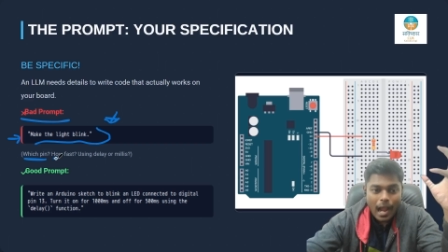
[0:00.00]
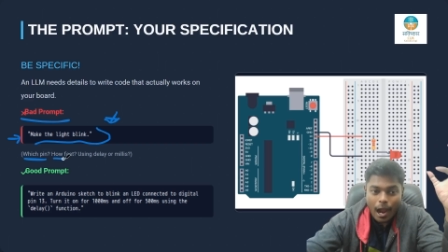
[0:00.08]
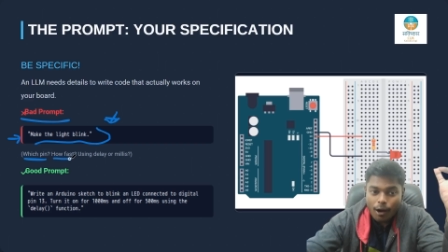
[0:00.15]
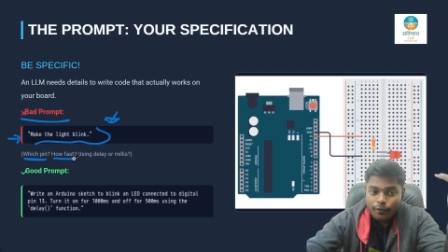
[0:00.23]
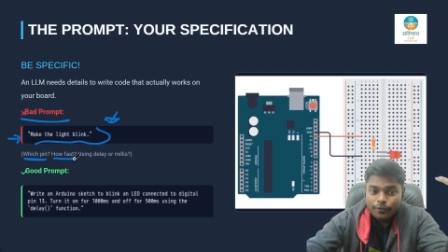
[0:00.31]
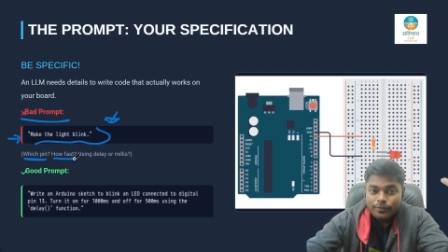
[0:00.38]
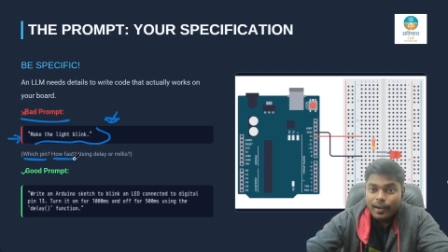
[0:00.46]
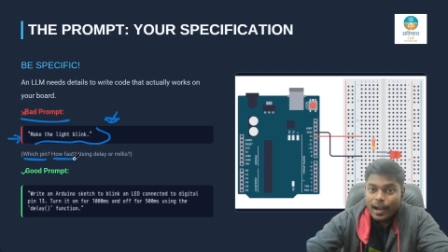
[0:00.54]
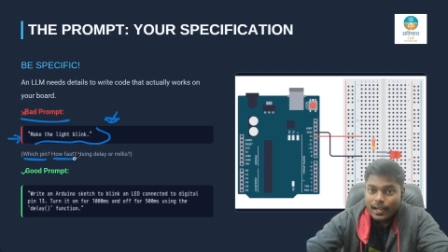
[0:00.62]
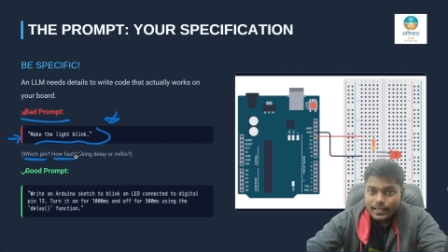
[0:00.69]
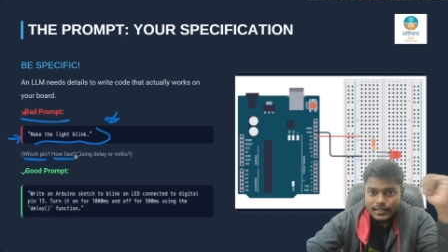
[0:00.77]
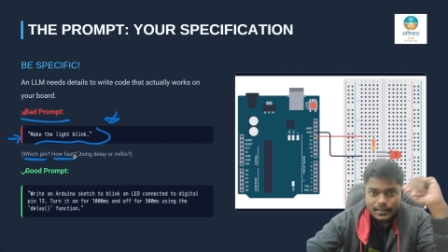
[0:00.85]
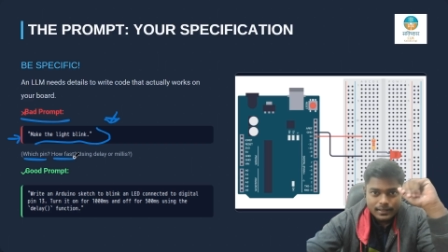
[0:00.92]
How
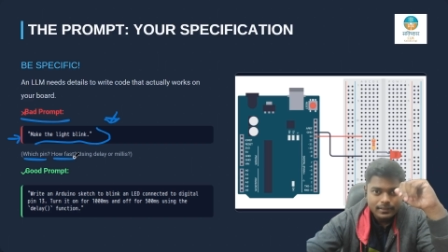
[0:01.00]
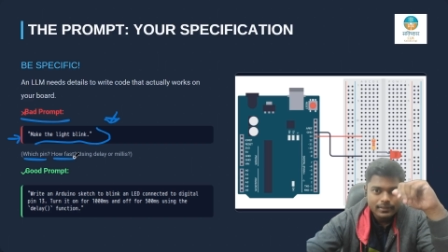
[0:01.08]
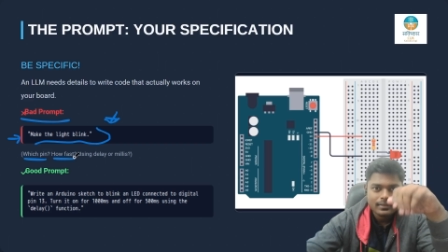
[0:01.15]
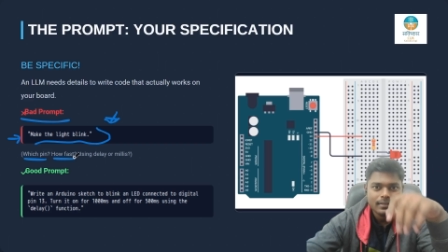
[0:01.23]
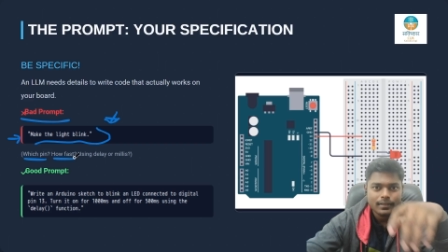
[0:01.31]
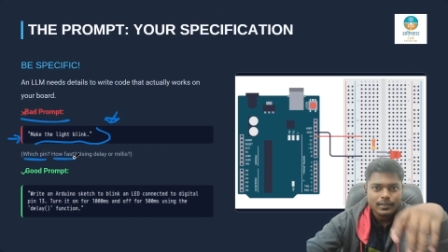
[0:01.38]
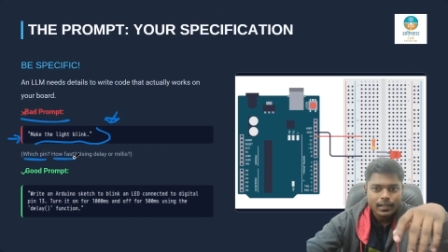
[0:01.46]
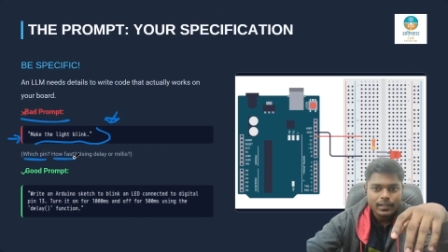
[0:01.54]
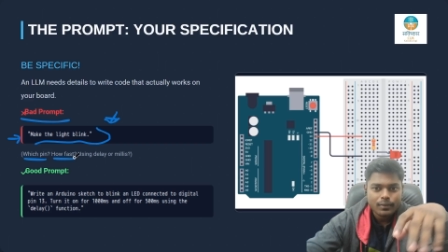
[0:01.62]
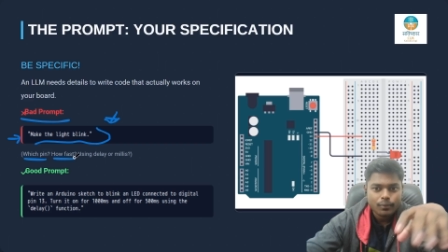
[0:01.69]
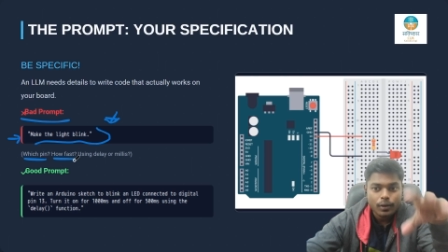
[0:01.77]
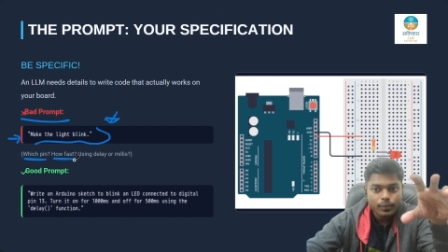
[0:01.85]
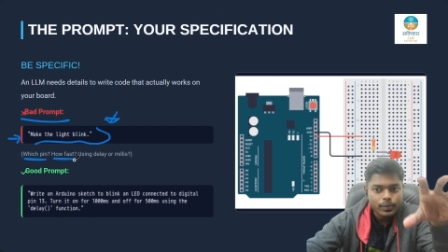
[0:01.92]
fast,
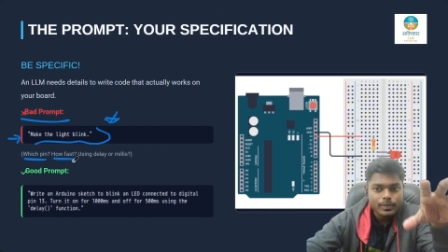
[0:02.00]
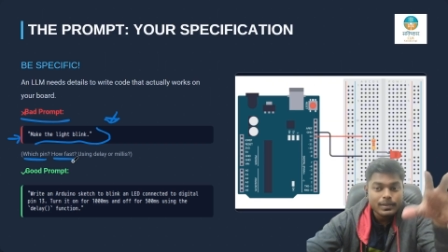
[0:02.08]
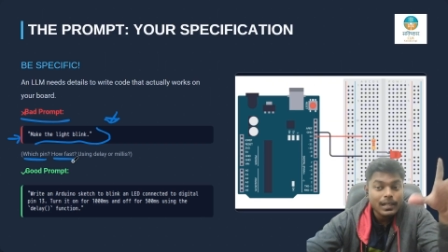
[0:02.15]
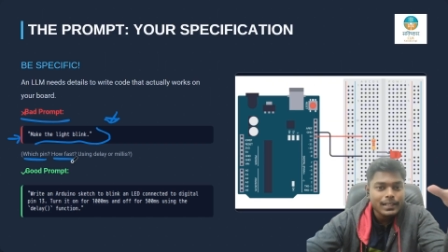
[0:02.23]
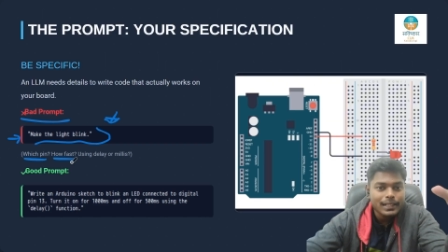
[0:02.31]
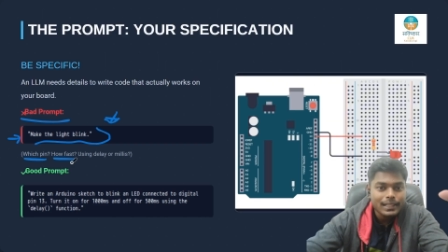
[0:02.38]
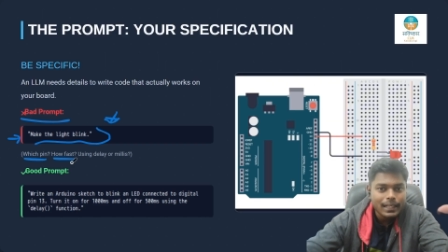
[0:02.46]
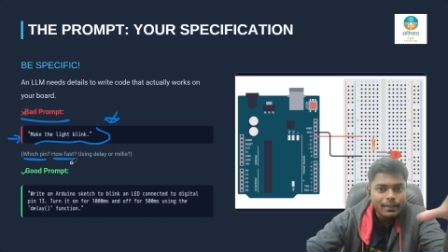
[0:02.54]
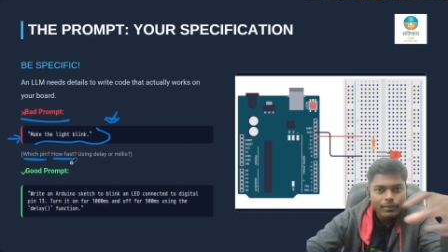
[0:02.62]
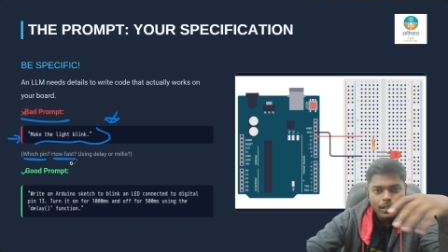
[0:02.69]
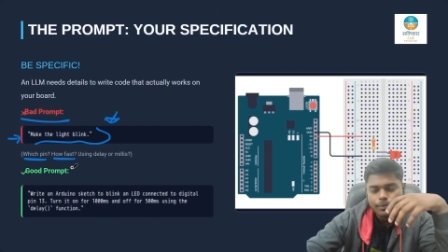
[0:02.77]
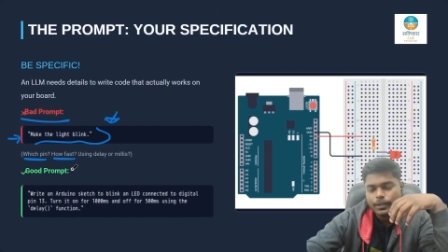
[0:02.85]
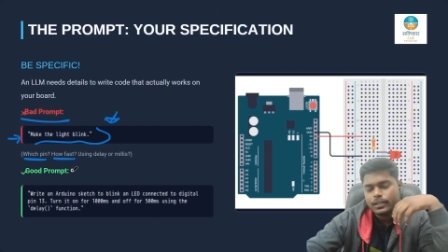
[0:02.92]
right? What will be the
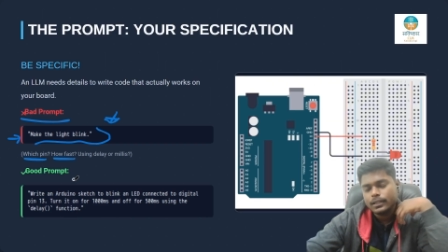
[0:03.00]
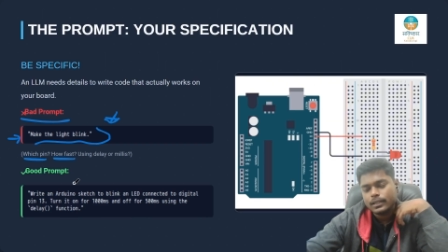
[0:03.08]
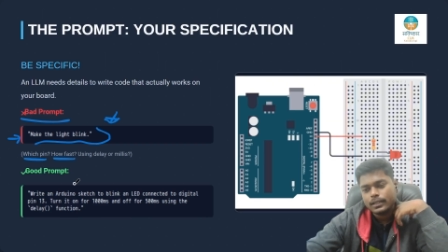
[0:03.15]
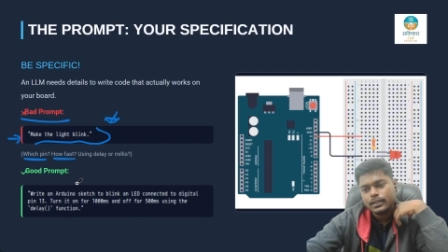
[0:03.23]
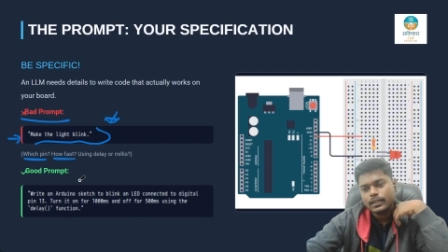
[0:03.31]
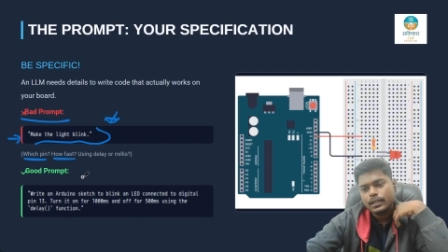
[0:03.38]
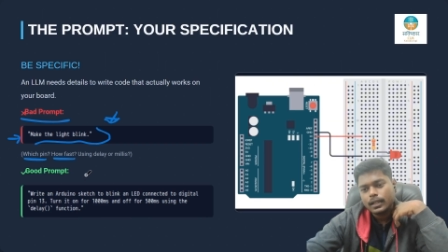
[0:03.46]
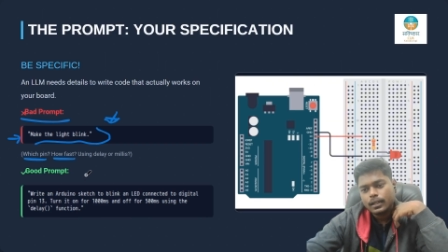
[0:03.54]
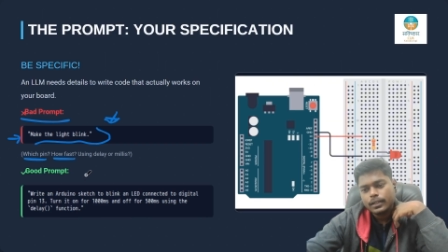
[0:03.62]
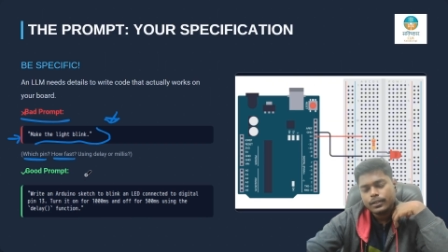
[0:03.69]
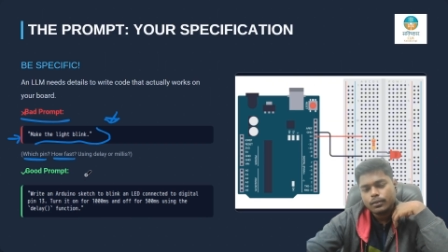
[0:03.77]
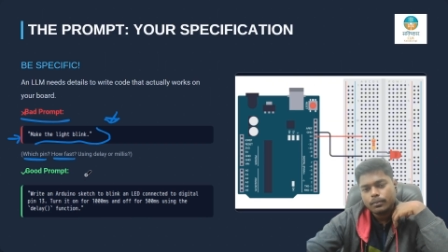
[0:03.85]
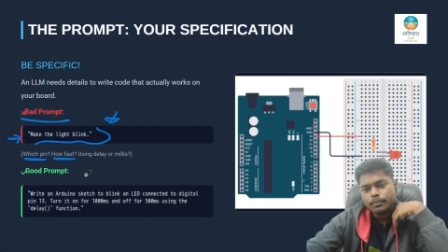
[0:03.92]
delay between the
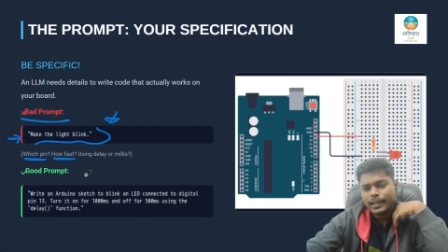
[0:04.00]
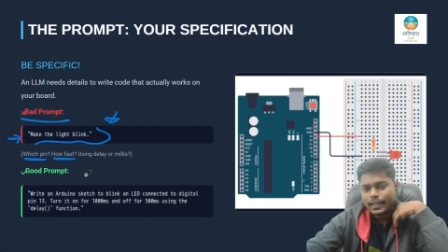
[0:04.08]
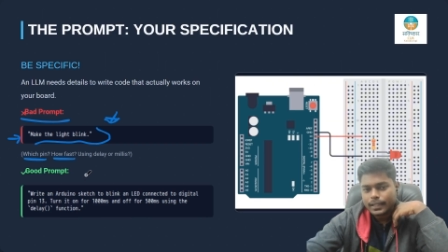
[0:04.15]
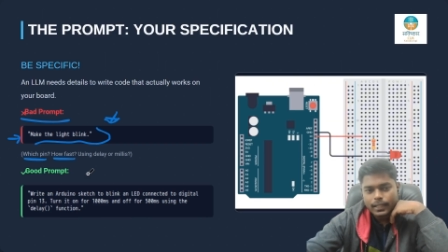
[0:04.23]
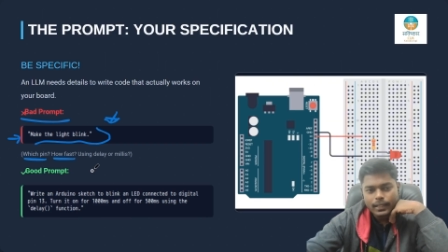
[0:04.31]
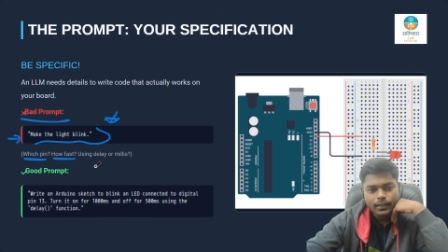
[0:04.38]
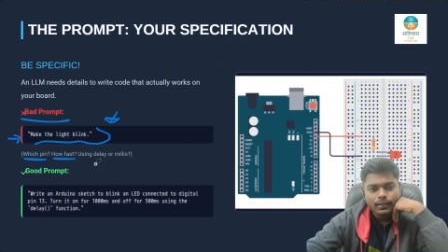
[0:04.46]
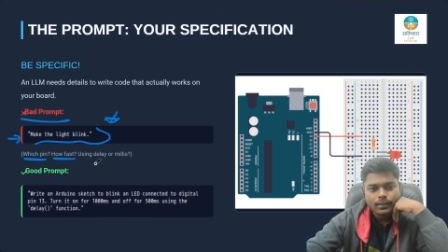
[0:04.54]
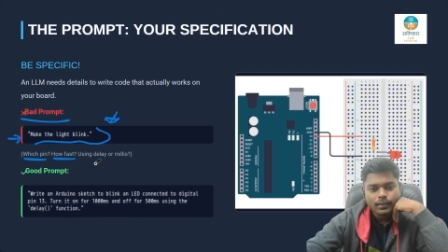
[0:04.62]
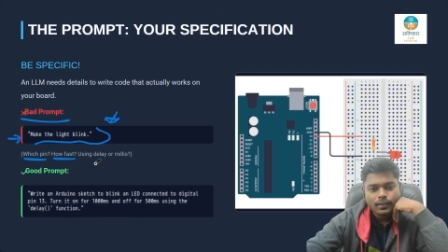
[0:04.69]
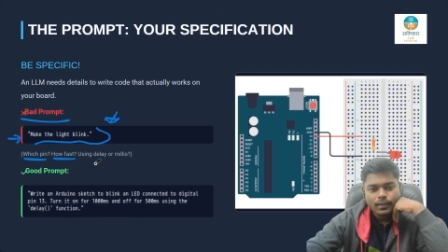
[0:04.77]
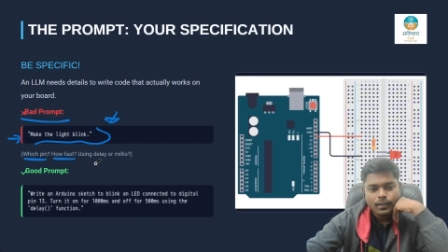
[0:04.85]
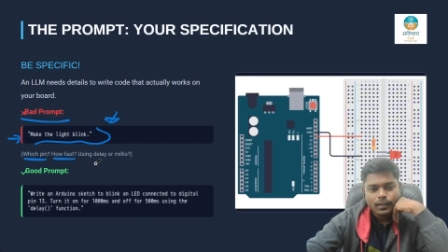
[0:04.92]

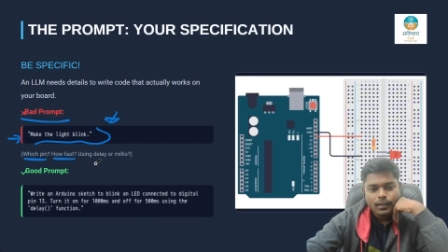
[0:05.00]
blinking,